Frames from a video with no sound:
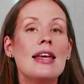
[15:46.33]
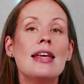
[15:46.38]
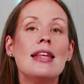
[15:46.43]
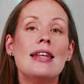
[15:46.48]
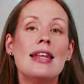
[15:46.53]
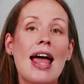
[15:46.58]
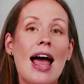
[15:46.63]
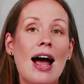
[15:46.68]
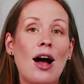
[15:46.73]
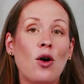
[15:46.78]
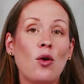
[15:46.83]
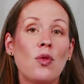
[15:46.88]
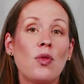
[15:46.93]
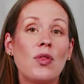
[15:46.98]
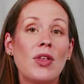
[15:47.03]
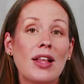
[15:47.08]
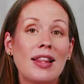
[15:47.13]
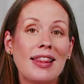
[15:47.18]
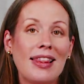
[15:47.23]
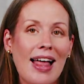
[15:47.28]
Now,
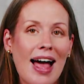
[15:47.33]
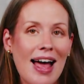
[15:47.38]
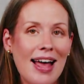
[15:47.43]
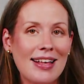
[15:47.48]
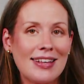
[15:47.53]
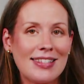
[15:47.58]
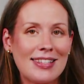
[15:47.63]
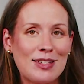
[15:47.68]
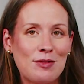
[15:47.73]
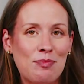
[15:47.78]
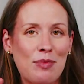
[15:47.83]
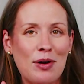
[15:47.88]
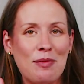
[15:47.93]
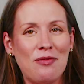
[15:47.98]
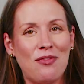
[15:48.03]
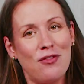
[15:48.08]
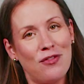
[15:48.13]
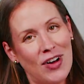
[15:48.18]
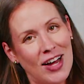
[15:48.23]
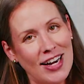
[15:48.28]
the last
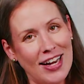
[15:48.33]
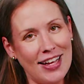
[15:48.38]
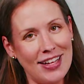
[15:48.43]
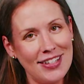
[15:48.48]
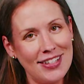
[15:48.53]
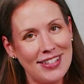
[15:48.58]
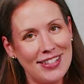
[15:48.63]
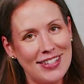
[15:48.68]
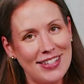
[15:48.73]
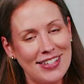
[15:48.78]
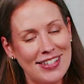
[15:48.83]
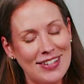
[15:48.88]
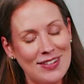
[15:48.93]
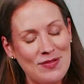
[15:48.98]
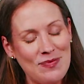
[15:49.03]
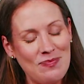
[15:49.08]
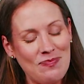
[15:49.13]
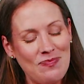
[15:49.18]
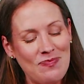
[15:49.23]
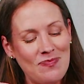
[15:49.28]
but funnest
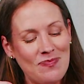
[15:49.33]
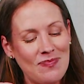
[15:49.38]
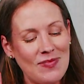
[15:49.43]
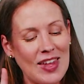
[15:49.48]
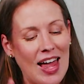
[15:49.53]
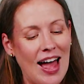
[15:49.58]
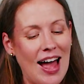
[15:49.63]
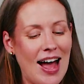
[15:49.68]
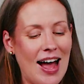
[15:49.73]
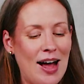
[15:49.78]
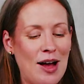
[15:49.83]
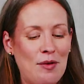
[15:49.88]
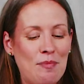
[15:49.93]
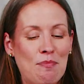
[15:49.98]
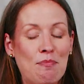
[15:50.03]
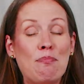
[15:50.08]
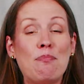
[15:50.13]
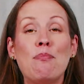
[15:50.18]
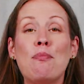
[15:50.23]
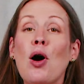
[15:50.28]

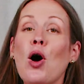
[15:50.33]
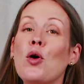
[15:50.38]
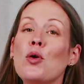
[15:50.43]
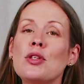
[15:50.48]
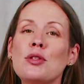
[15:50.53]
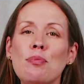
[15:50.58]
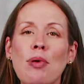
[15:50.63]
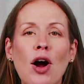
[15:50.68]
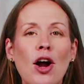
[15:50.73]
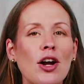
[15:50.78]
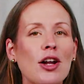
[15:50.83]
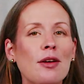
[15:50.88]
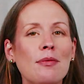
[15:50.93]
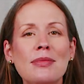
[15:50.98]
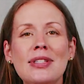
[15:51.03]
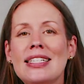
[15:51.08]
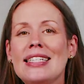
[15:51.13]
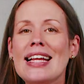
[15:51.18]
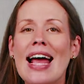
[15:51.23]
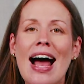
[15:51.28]

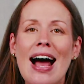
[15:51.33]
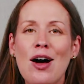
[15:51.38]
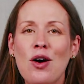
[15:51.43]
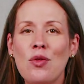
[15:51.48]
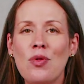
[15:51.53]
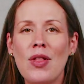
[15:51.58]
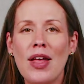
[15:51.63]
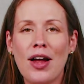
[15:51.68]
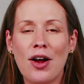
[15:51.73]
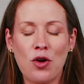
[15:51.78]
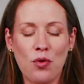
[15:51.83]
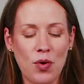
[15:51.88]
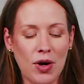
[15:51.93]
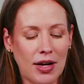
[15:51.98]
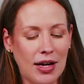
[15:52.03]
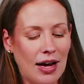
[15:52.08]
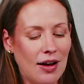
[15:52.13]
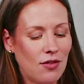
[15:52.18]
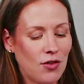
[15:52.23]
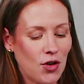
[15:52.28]
postpartum down there
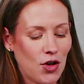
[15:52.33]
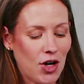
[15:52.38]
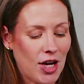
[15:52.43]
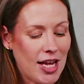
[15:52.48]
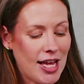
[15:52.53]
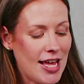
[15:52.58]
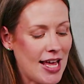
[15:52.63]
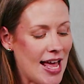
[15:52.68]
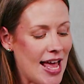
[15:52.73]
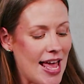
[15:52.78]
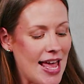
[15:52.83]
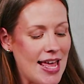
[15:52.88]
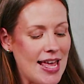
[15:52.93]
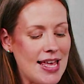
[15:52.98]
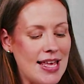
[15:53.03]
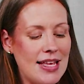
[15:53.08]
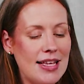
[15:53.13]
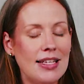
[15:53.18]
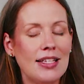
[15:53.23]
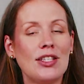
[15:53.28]
recovery
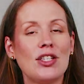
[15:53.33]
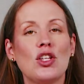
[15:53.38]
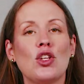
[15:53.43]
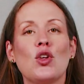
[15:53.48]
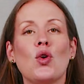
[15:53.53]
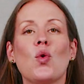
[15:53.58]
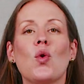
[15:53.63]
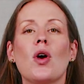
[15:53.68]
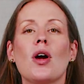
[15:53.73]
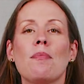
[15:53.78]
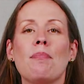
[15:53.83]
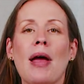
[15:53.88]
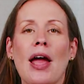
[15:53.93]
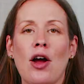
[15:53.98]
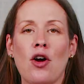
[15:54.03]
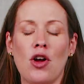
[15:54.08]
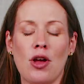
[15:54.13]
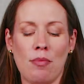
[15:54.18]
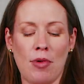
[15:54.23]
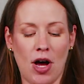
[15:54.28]
is your
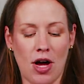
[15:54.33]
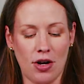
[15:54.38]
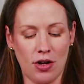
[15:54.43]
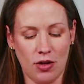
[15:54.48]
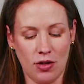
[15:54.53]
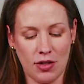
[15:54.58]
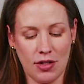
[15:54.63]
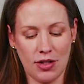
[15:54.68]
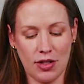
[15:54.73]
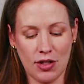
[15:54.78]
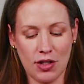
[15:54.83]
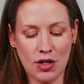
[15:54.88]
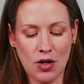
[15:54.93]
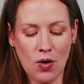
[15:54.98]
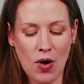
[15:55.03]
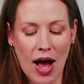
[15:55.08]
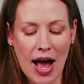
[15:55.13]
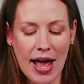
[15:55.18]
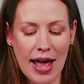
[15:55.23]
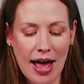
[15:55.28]
peri bottles.
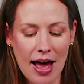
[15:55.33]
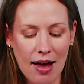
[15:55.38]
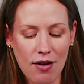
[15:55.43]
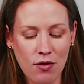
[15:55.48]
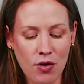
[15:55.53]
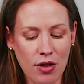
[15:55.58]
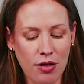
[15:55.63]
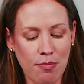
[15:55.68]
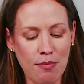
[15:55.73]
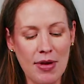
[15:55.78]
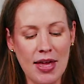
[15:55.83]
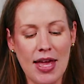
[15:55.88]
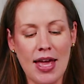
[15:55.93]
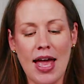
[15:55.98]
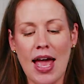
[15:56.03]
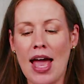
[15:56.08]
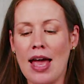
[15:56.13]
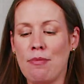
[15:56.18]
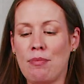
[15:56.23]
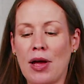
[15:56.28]
So I have with me
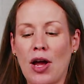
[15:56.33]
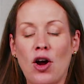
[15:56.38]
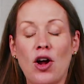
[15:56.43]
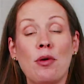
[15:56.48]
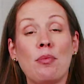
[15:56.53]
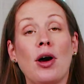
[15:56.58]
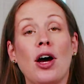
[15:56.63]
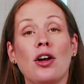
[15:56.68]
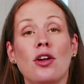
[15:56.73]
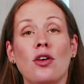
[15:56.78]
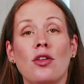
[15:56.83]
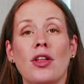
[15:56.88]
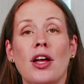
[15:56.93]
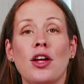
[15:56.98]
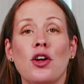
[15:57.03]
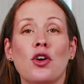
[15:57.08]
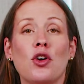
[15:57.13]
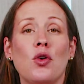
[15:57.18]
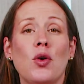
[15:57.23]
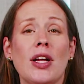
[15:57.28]
a peri bottle that
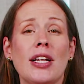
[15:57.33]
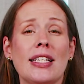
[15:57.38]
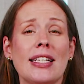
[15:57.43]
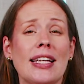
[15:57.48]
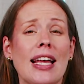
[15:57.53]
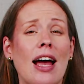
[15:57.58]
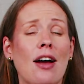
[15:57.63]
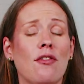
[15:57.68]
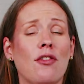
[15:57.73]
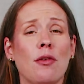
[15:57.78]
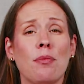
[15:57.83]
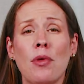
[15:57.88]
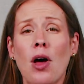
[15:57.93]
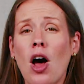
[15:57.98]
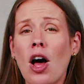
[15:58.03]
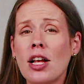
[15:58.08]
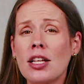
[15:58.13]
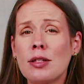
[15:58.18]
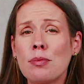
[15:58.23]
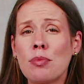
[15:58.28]
you're going to get from the
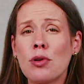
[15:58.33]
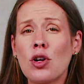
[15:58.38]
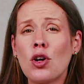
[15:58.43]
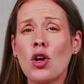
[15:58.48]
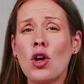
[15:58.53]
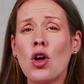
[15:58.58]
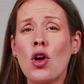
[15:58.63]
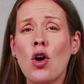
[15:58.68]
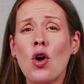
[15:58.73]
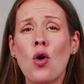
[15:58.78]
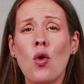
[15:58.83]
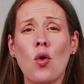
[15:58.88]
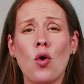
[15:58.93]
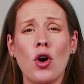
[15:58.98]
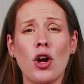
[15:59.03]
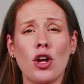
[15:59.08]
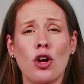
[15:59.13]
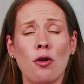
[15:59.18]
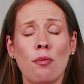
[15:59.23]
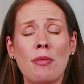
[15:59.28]
hospital or your